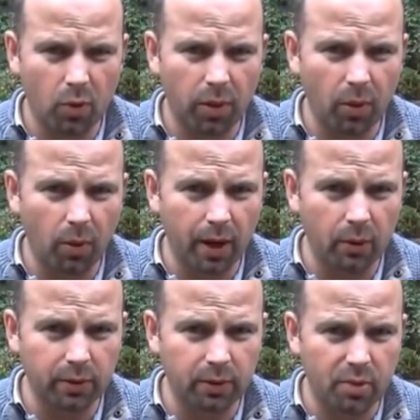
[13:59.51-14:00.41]
thought
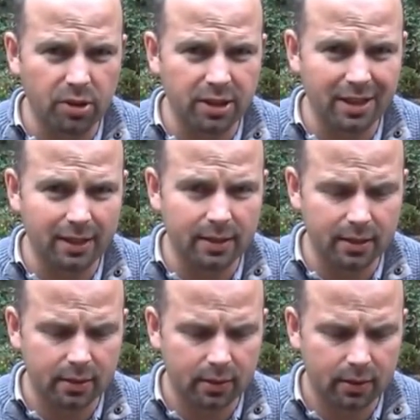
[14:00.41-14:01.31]
out and
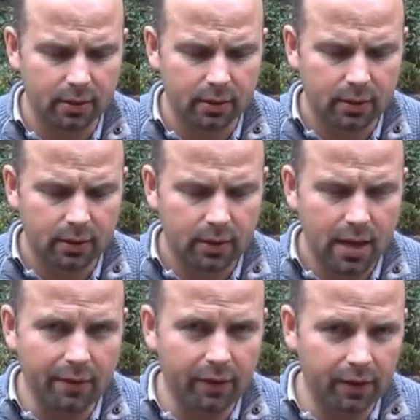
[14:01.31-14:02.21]
precise.
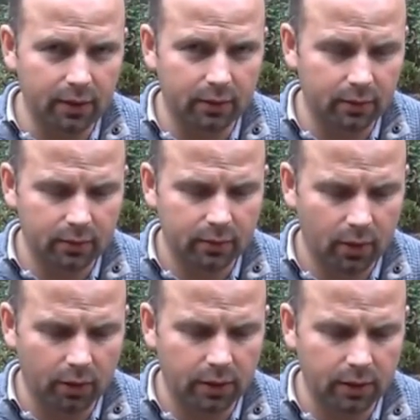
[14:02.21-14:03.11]
Everything
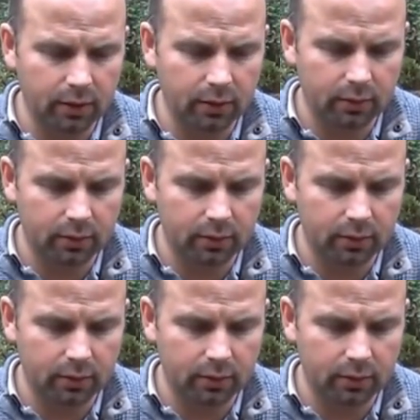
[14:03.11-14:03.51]
on here,